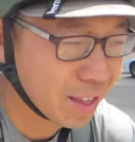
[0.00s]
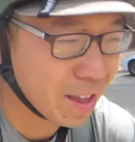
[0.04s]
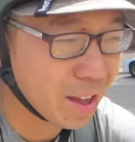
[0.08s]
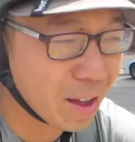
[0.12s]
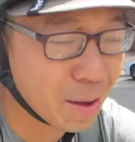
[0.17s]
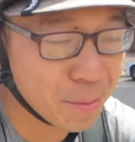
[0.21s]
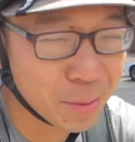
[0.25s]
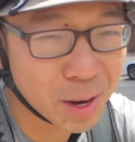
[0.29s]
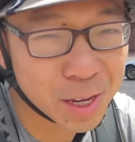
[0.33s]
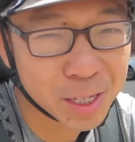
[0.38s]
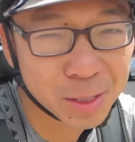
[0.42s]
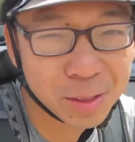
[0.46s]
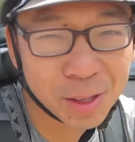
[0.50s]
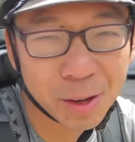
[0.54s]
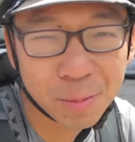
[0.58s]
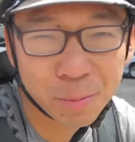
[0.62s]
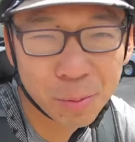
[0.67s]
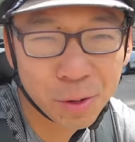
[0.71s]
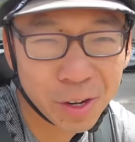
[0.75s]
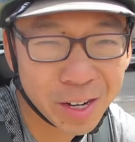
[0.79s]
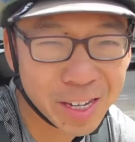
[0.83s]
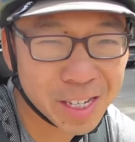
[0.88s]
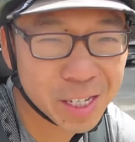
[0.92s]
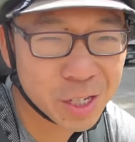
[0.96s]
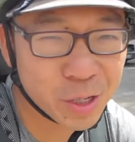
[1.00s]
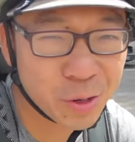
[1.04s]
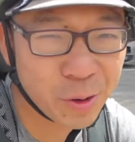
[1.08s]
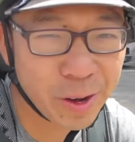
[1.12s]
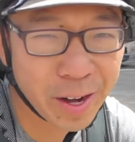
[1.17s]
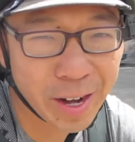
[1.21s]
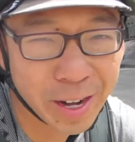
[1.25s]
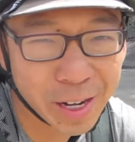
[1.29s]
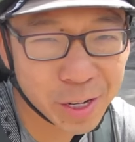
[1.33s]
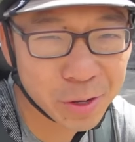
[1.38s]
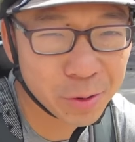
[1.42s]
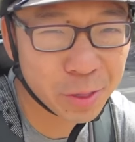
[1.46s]
That must look pretty
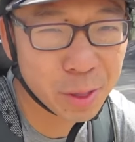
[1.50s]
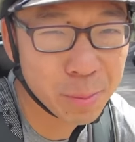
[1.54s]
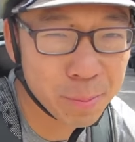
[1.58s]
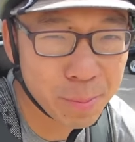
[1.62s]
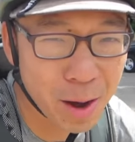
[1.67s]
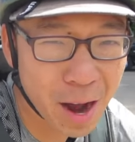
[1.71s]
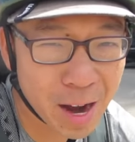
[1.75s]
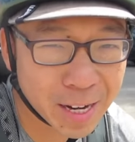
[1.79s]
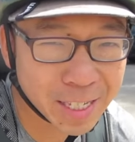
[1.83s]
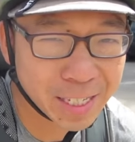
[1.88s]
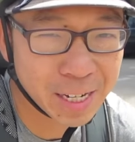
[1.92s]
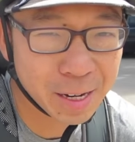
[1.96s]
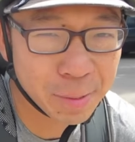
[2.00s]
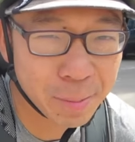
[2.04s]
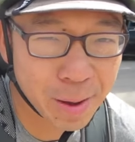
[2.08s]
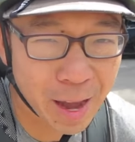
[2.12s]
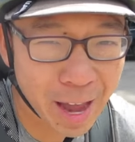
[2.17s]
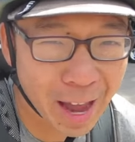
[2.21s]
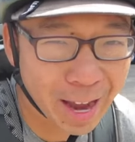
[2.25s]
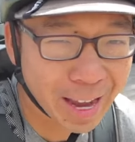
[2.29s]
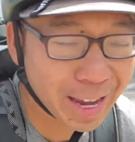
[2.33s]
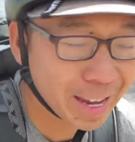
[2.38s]
strange with the box in the back.